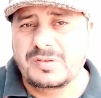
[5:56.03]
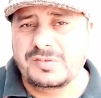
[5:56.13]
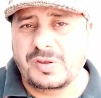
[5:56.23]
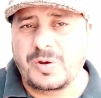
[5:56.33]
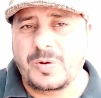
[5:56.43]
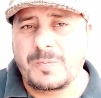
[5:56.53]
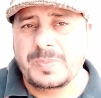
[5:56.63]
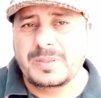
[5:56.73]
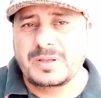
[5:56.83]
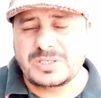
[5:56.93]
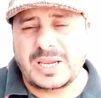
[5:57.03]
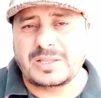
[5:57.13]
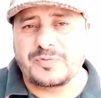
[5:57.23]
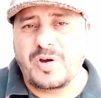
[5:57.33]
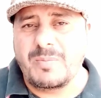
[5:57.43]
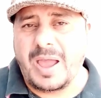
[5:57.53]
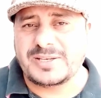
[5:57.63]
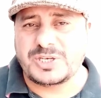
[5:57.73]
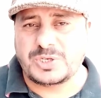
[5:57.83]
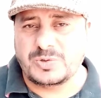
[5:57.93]
So take the firm
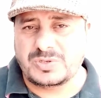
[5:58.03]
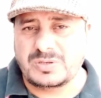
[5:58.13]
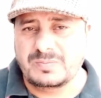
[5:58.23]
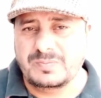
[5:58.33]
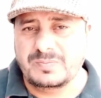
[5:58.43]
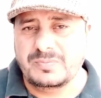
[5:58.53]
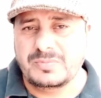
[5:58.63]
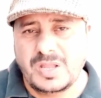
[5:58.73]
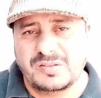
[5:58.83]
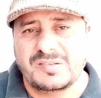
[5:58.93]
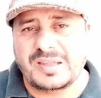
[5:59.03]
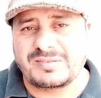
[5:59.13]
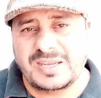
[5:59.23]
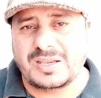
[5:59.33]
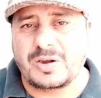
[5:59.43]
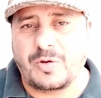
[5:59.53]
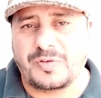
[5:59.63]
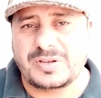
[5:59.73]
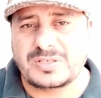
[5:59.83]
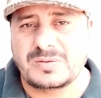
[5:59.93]
attitude. This is the secret
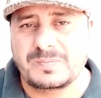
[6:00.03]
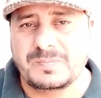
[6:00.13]
of it.